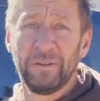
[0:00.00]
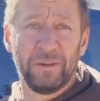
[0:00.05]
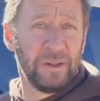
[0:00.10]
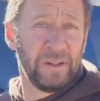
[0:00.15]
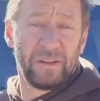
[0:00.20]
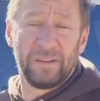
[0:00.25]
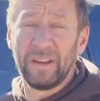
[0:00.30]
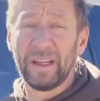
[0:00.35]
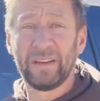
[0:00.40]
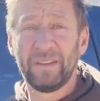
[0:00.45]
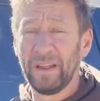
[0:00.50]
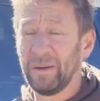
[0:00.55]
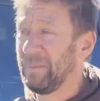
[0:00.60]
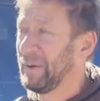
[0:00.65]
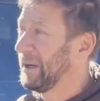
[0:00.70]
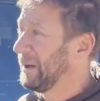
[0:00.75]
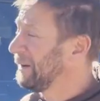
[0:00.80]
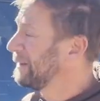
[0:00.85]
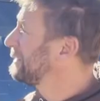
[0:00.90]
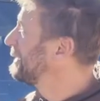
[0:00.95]
you just like the
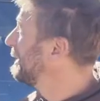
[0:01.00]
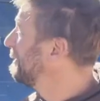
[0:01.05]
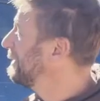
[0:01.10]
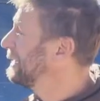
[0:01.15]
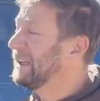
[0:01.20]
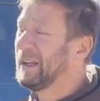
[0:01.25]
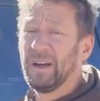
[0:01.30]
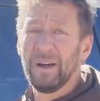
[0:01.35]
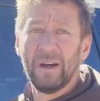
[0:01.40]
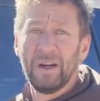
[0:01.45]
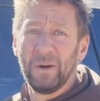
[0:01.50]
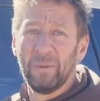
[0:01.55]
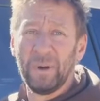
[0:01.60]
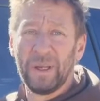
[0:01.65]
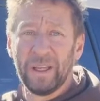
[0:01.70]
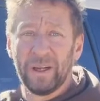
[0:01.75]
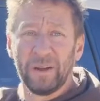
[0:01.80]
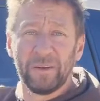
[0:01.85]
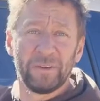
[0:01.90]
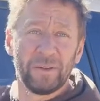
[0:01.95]
appearance of it. We
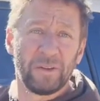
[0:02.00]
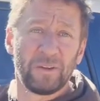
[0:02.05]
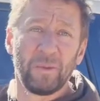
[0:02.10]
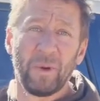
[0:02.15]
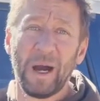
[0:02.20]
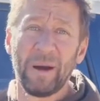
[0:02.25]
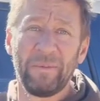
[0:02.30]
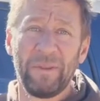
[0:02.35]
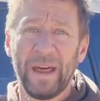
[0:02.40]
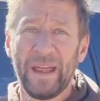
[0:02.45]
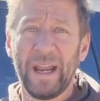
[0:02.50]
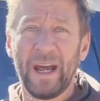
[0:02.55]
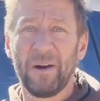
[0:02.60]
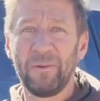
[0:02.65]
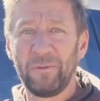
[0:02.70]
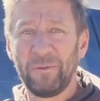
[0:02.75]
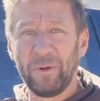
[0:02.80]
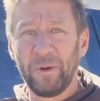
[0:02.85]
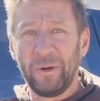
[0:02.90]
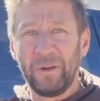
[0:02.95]
can also swap that out
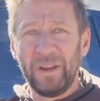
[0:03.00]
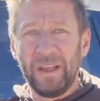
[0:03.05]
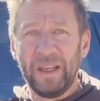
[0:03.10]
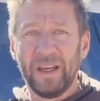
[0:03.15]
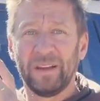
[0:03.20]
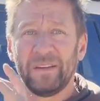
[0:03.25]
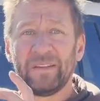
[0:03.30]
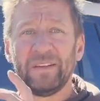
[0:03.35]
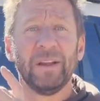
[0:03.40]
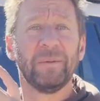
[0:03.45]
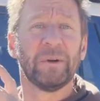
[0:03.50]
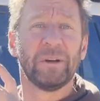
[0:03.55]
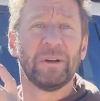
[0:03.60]
for the slimmer